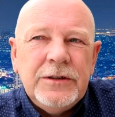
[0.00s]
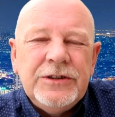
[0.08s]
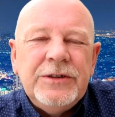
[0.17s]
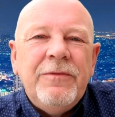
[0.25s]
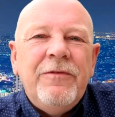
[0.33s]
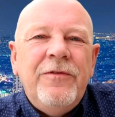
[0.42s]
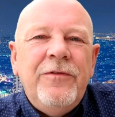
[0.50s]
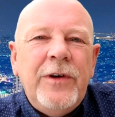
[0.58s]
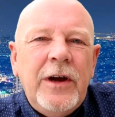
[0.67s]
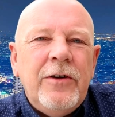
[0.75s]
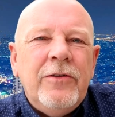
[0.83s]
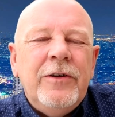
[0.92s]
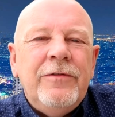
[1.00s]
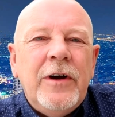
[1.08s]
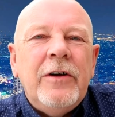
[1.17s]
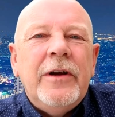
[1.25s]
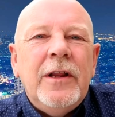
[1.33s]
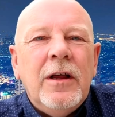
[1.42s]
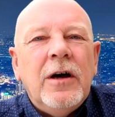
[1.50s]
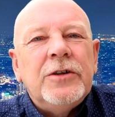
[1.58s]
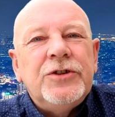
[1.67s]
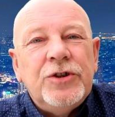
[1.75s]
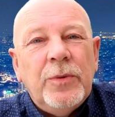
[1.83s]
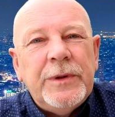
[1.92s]
some very very
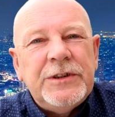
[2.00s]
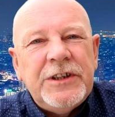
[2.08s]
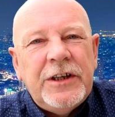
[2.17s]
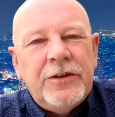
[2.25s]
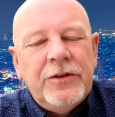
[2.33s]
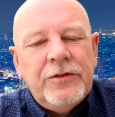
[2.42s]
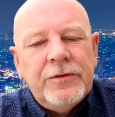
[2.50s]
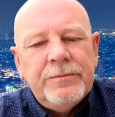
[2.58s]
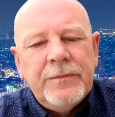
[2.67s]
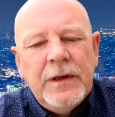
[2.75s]
large shopping centres.